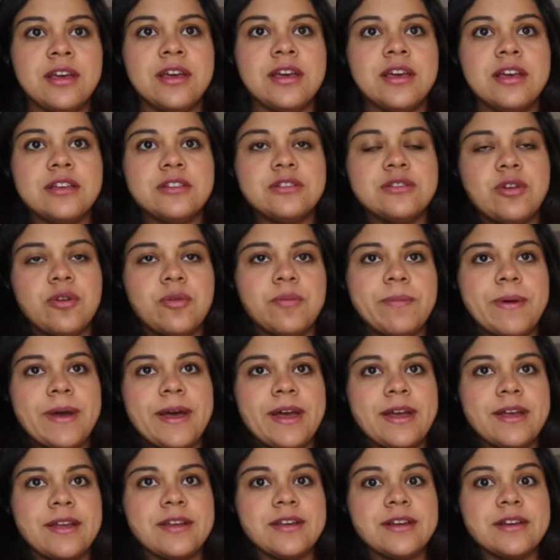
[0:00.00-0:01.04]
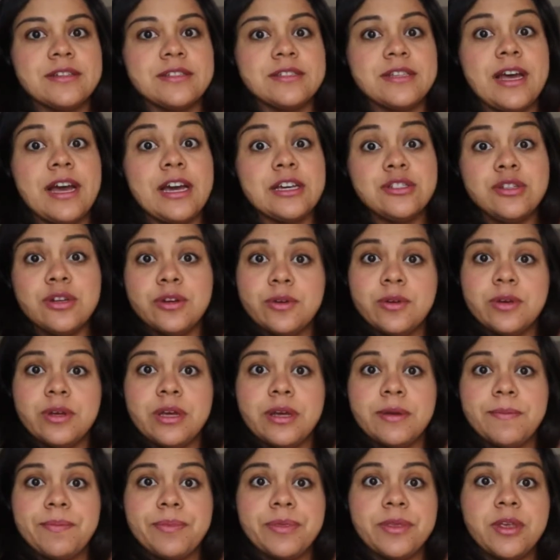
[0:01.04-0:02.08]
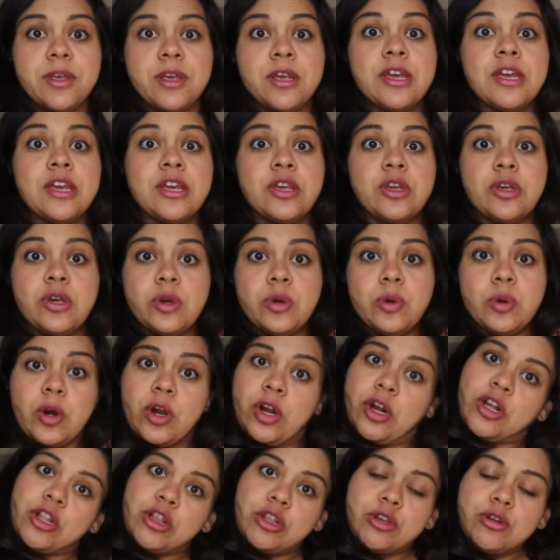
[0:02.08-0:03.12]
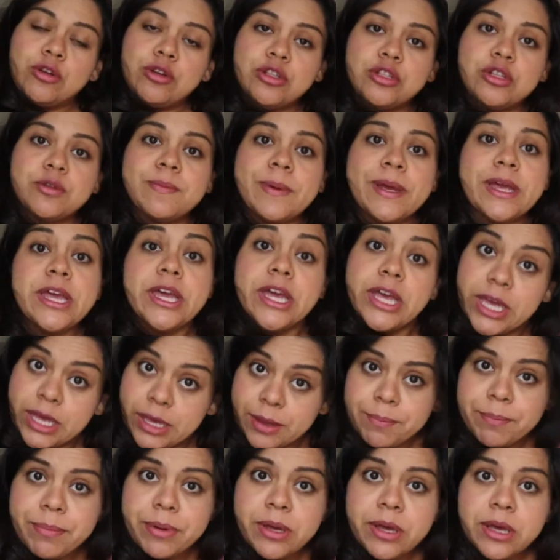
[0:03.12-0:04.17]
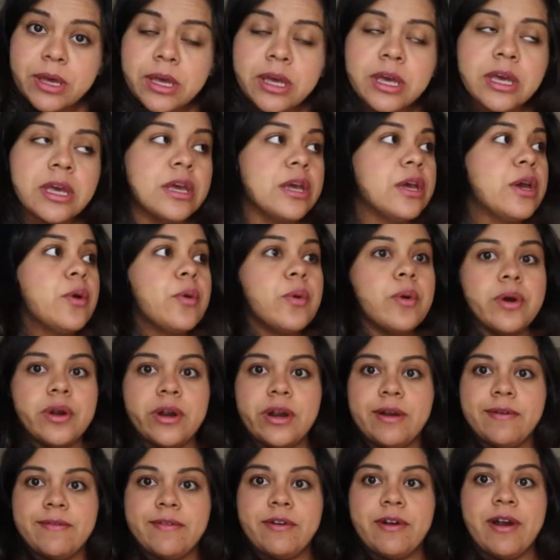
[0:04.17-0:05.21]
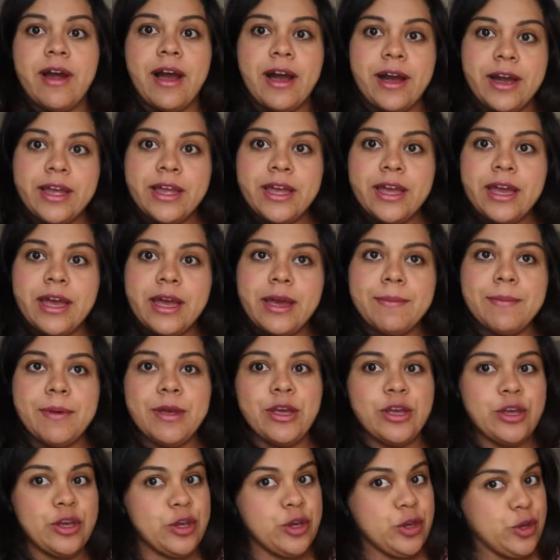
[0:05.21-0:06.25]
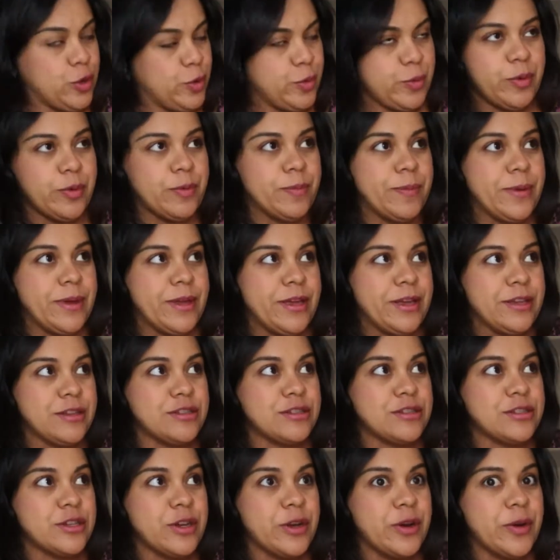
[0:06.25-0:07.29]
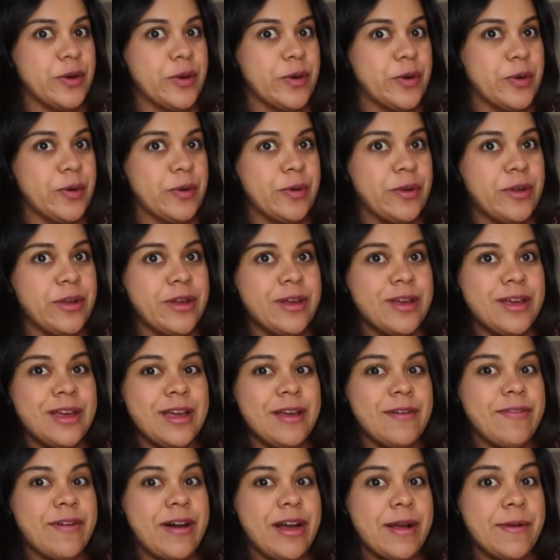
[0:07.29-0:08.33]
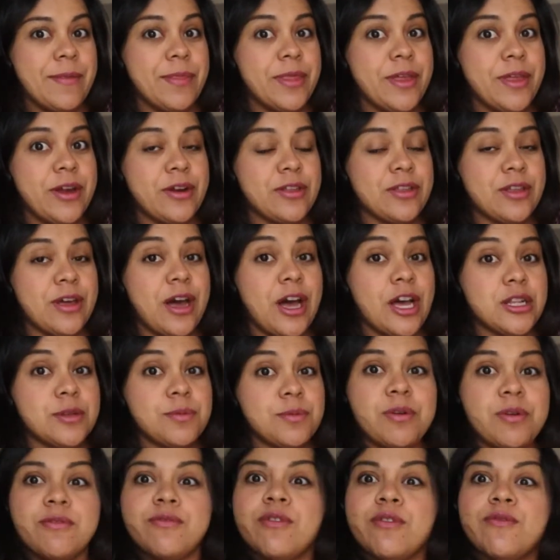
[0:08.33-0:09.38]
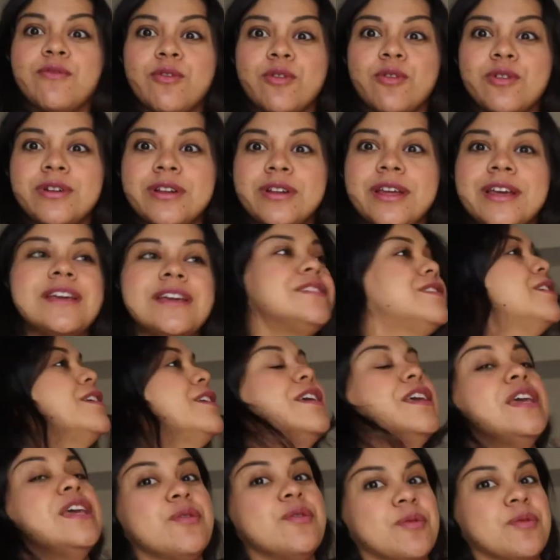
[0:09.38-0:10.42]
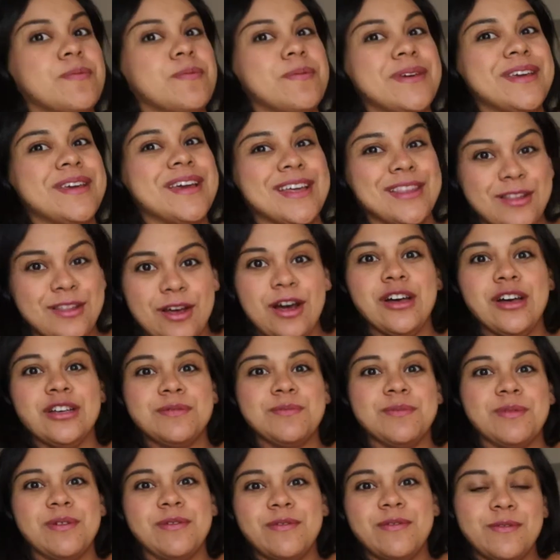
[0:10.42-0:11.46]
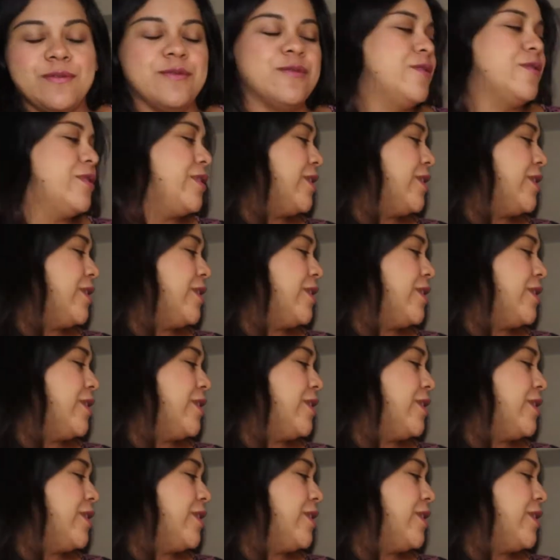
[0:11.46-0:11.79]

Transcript: his own bag because I told him, you are glued to my hip. Wherever I am, you will be. So if I am there at the hospital for 4 days, he will be at the hospital for 4